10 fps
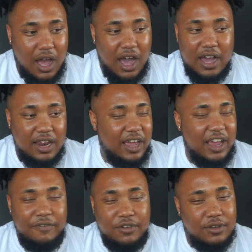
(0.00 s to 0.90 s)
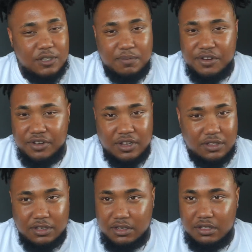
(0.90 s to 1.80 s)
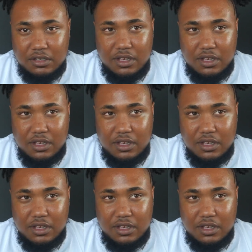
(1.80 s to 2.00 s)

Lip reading: I had ever experienced